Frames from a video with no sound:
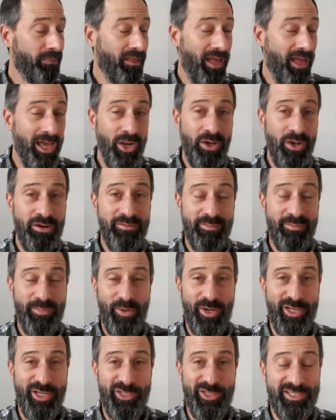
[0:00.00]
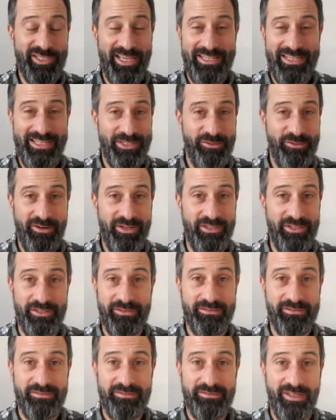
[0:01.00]
A lot of employees just get disgruntled
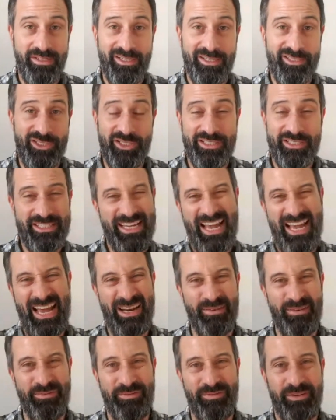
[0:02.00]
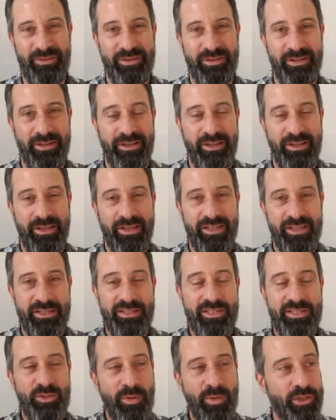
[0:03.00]
and just kind of
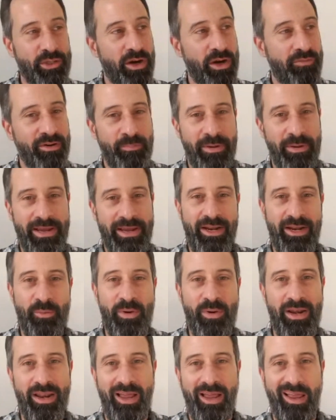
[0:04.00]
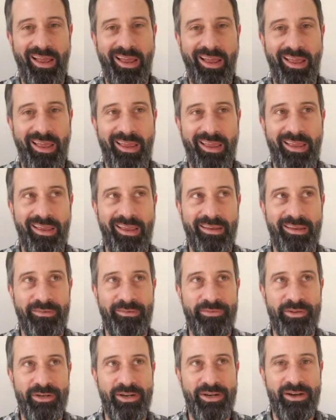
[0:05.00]
switch off a bit and go, well, if
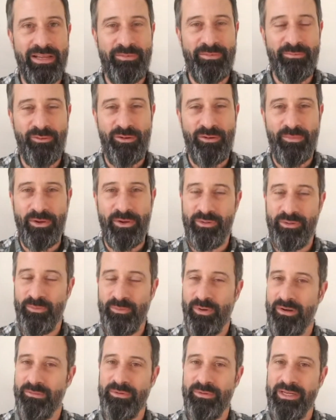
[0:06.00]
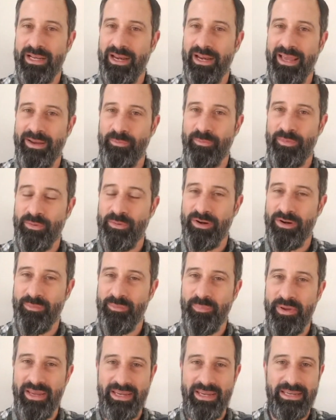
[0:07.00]
you can't even role model what we claim we want to
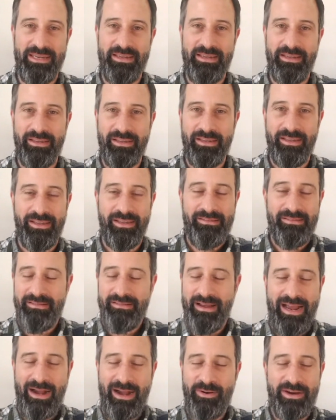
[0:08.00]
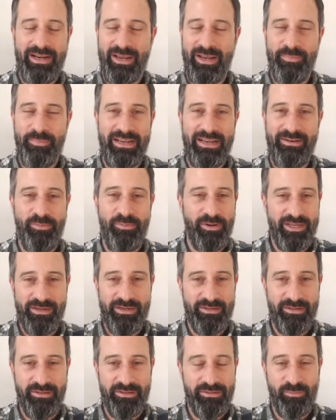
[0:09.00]
be, how can I believe what you
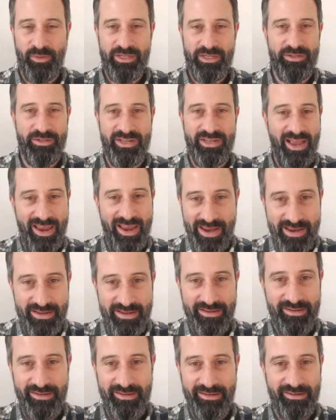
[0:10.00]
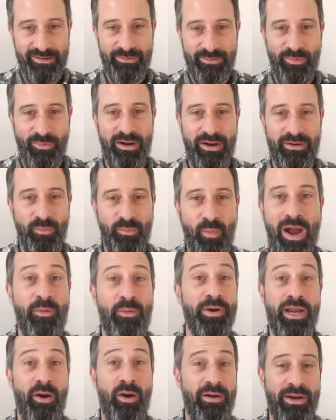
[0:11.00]
say or where we're
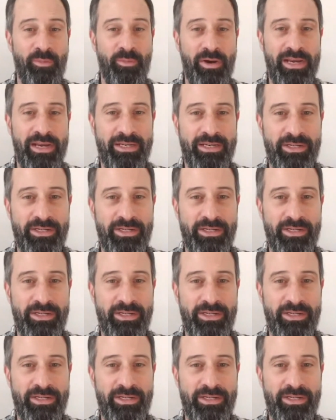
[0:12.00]
going, what you're going to